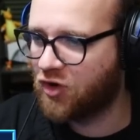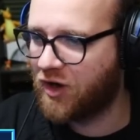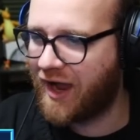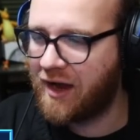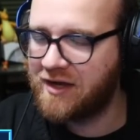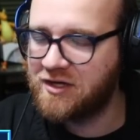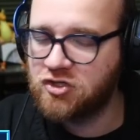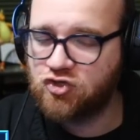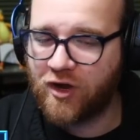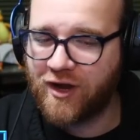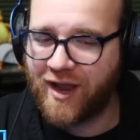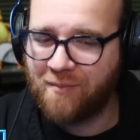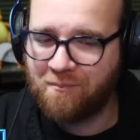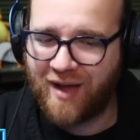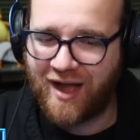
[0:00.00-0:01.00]

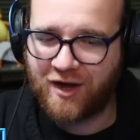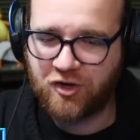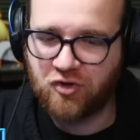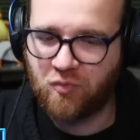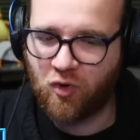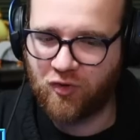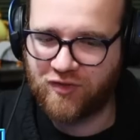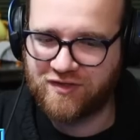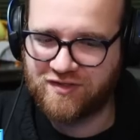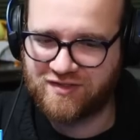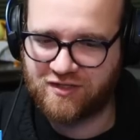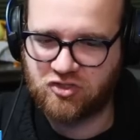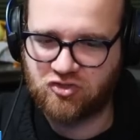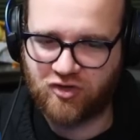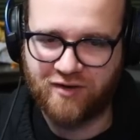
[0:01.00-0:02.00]
M'Baku more than
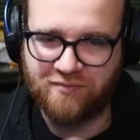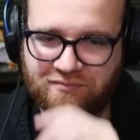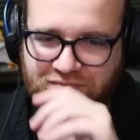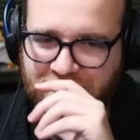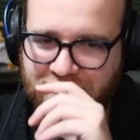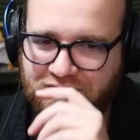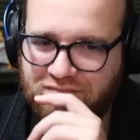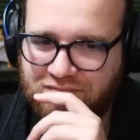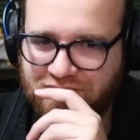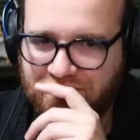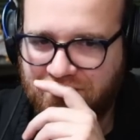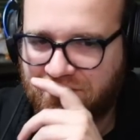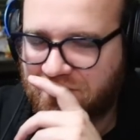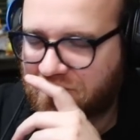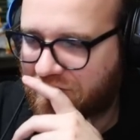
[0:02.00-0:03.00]
Sentry
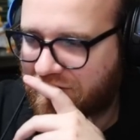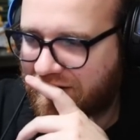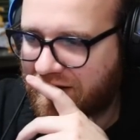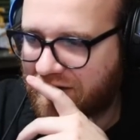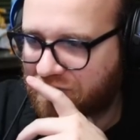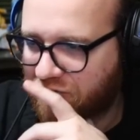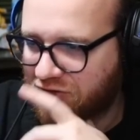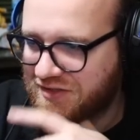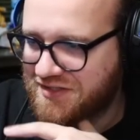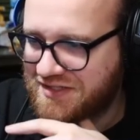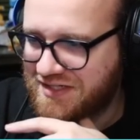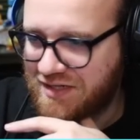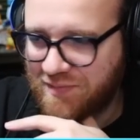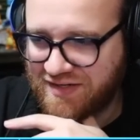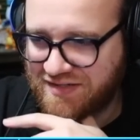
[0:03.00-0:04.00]
for a
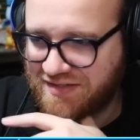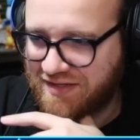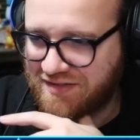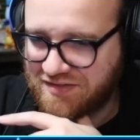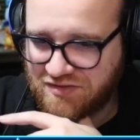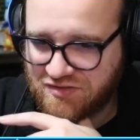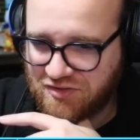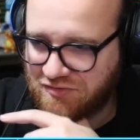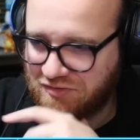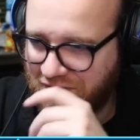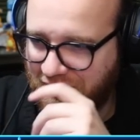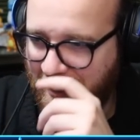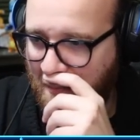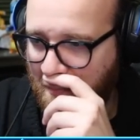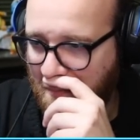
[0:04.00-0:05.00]
steamy take to start the day.